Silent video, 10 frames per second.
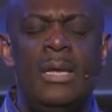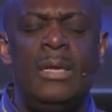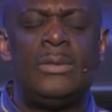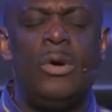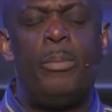
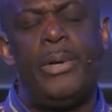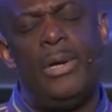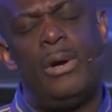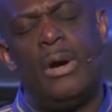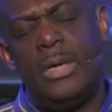So open
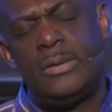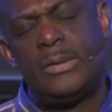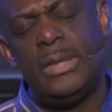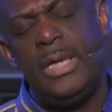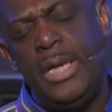our hearts
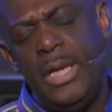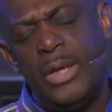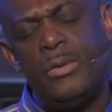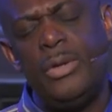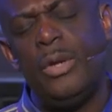to
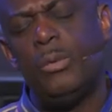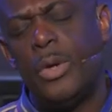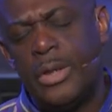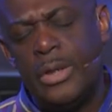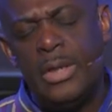hear your
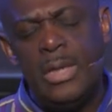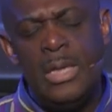word.